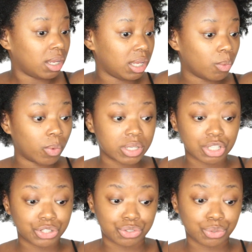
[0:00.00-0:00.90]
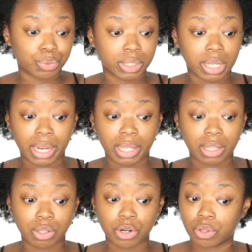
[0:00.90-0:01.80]
it wasn't doing, like,
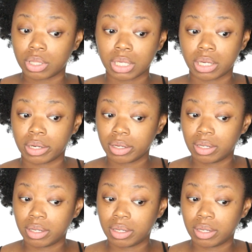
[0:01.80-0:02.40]
literally,